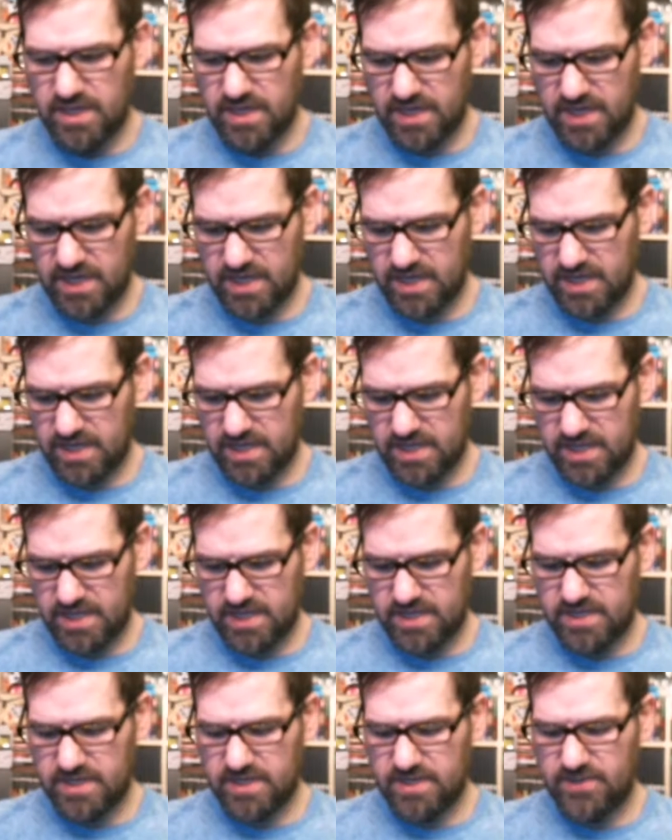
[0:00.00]

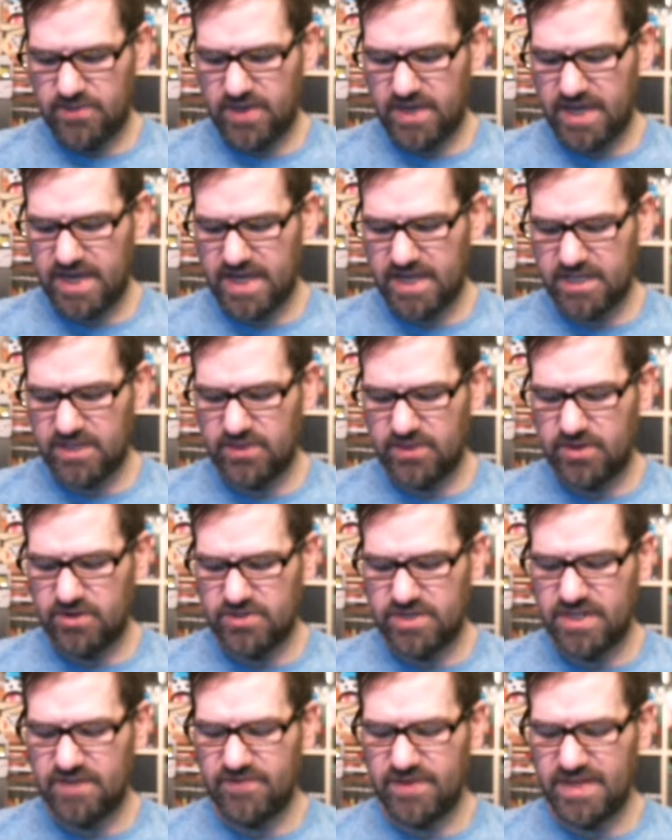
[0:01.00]
And they had it in their
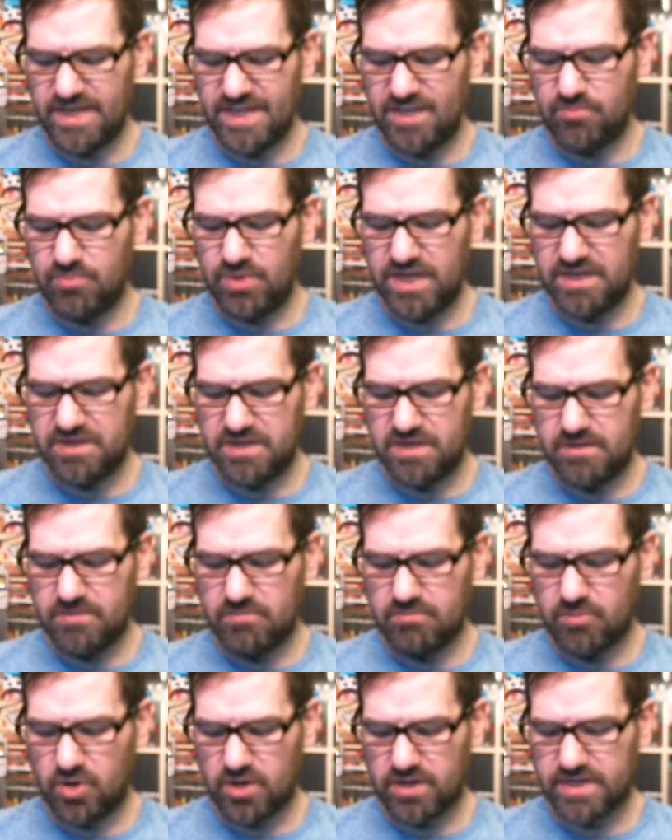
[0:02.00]
DVD bin
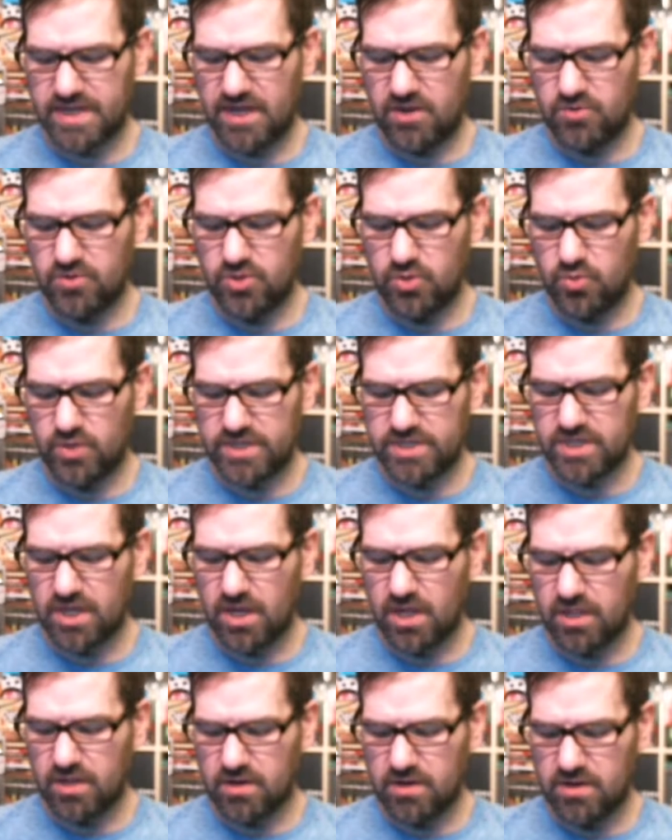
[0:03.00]
marked down to
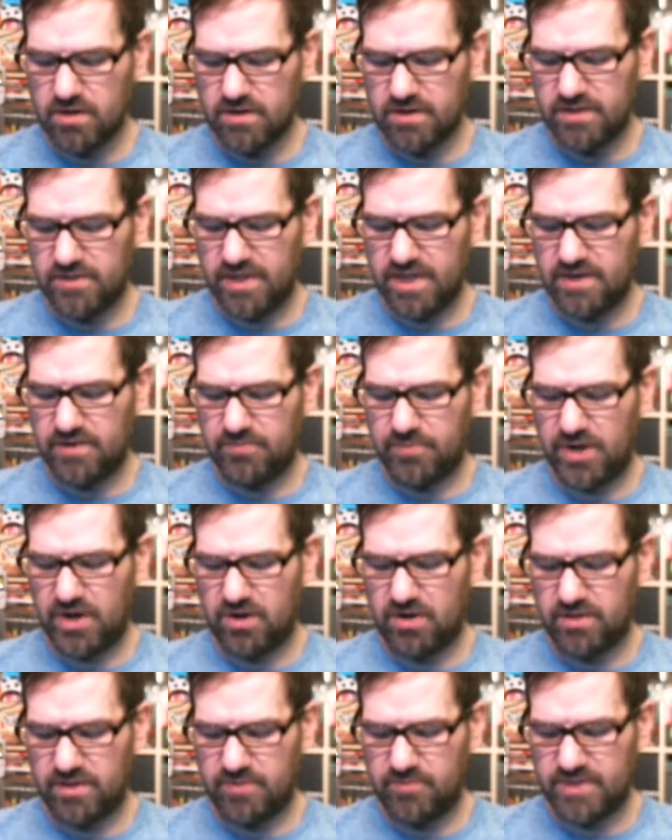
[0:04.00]
$1, and they'd
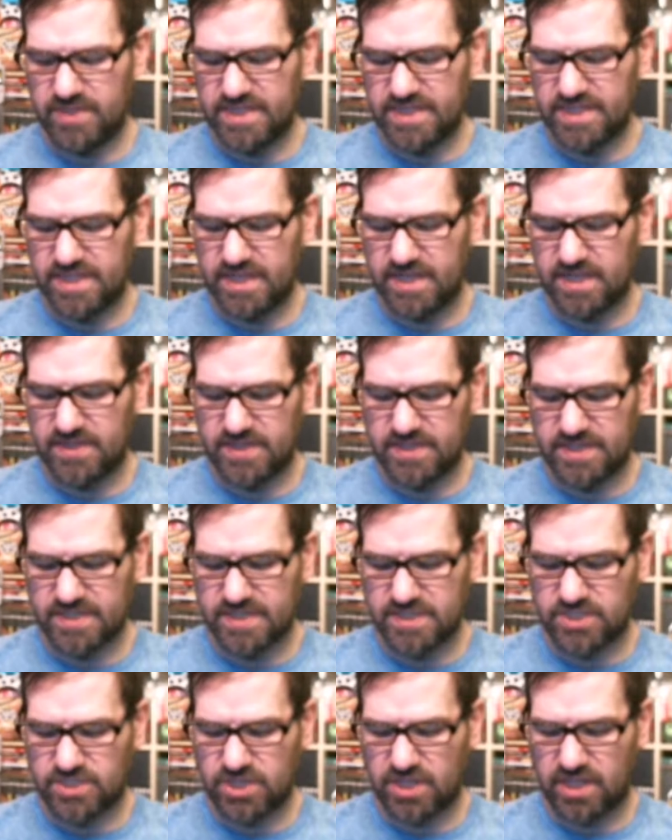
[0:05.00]
apparently been sitting on this
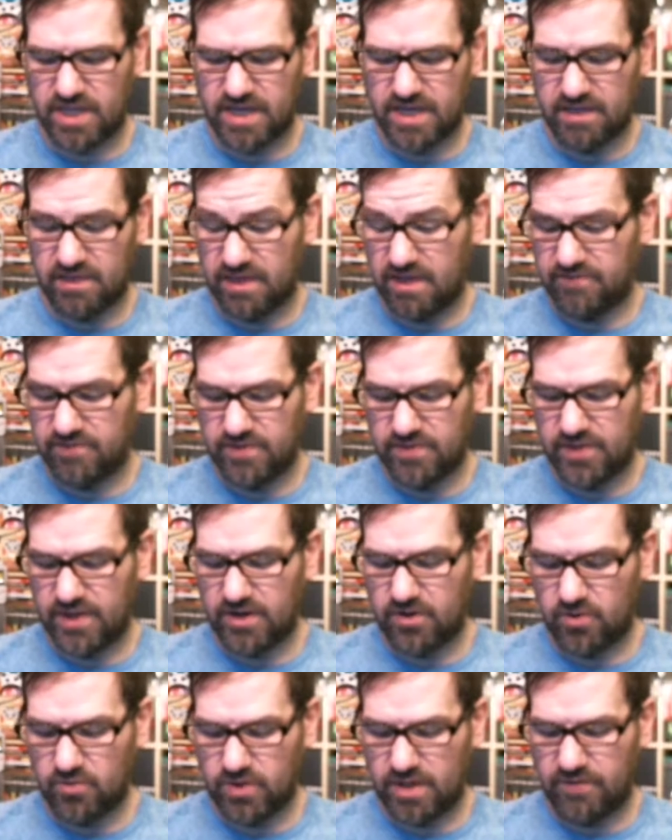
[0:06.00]
since July 11th. I
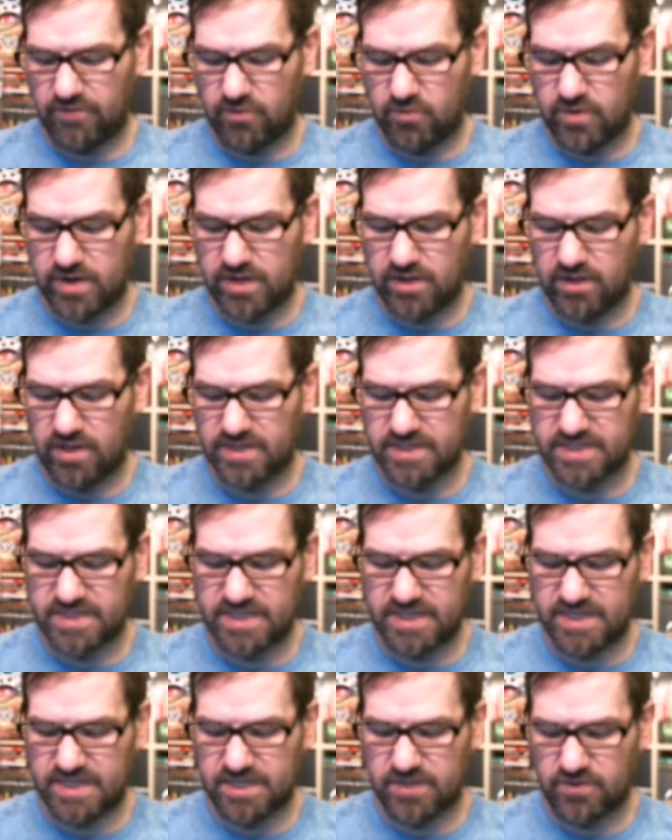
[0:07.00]
don't ever recall
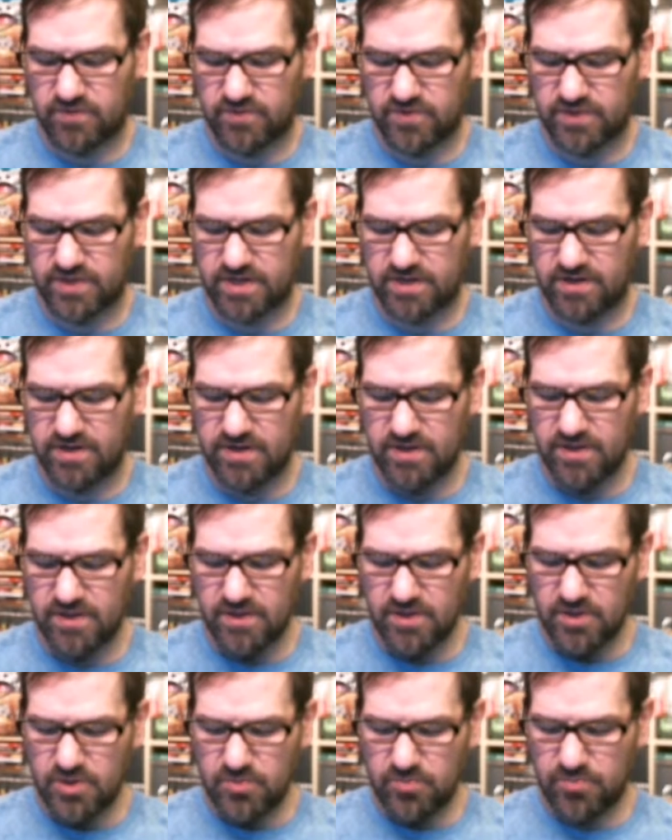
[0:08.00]
seeing it over there,
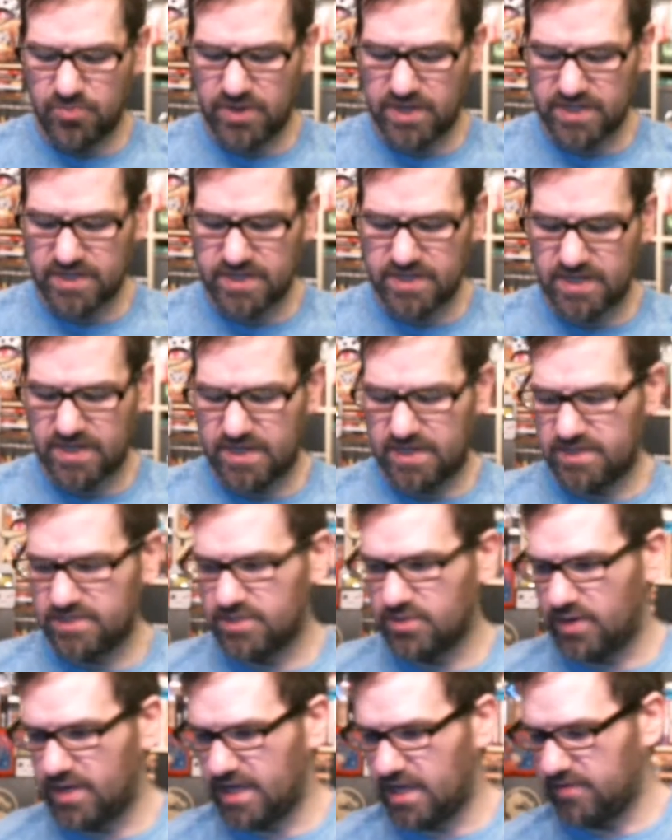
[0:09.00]
but
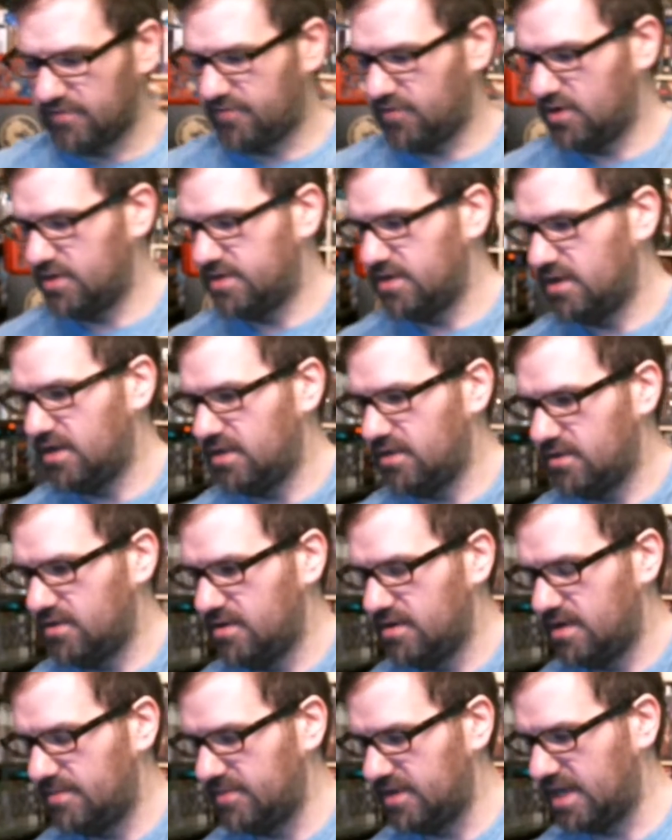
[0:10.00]
so I got it for $1.
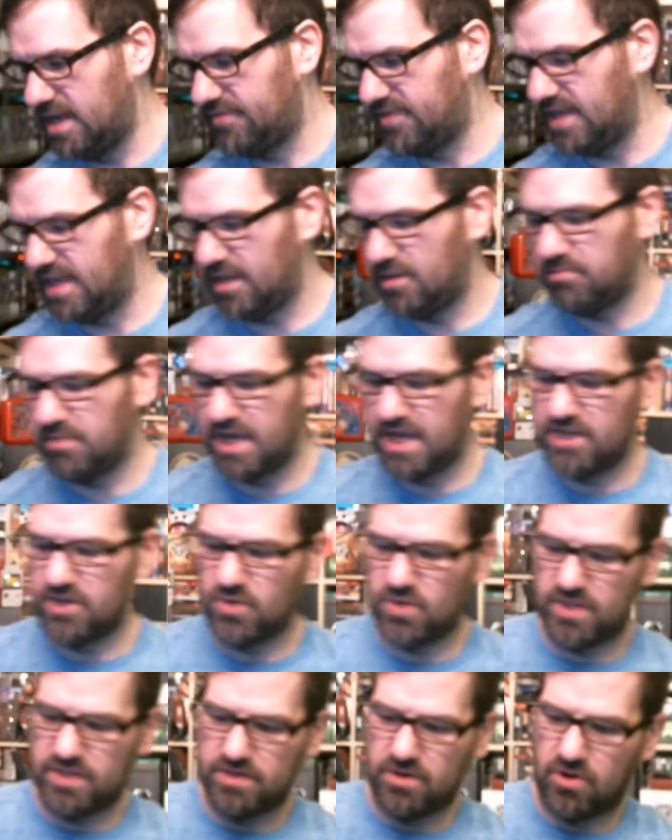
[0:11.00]
I'm gonna have to get a
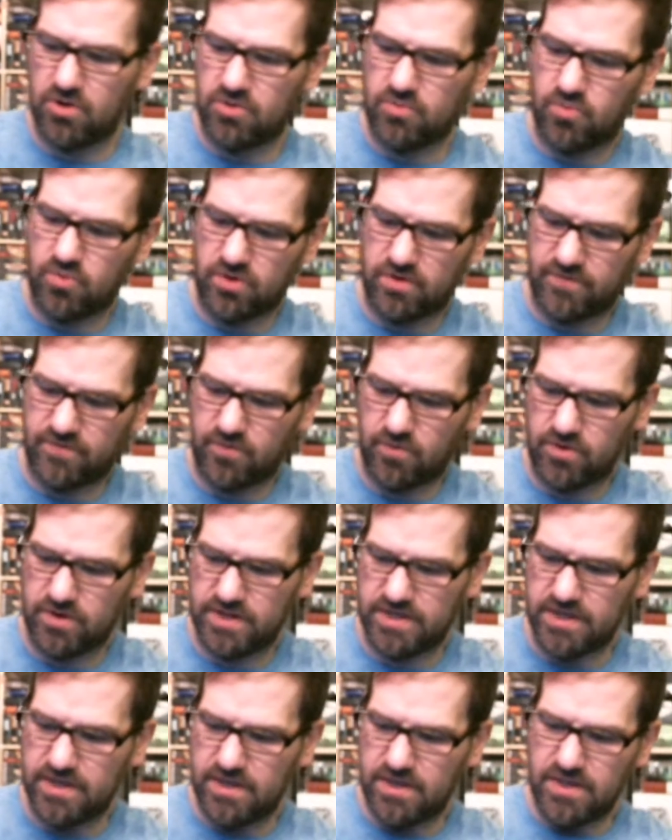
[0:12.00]
manual and artwork for
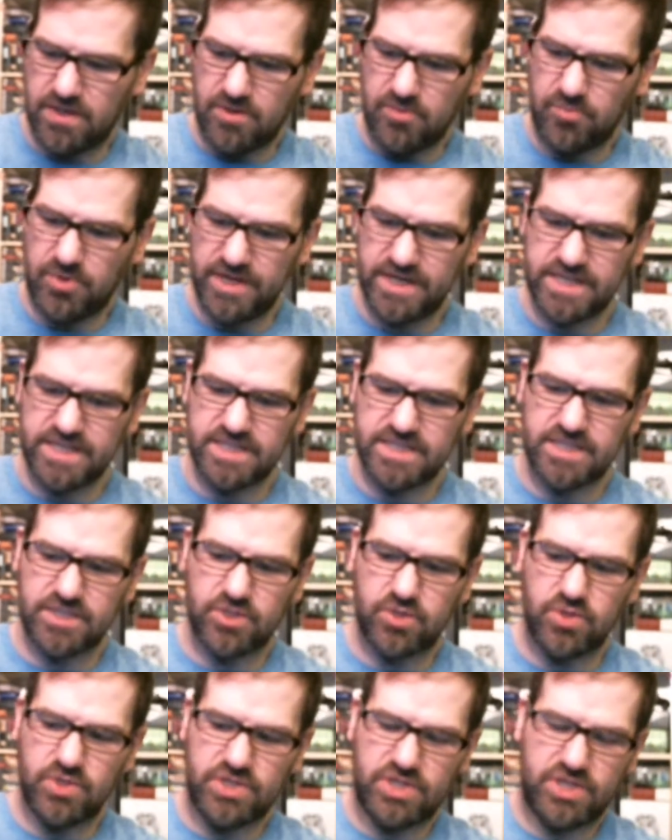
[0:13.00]
it, but it is in good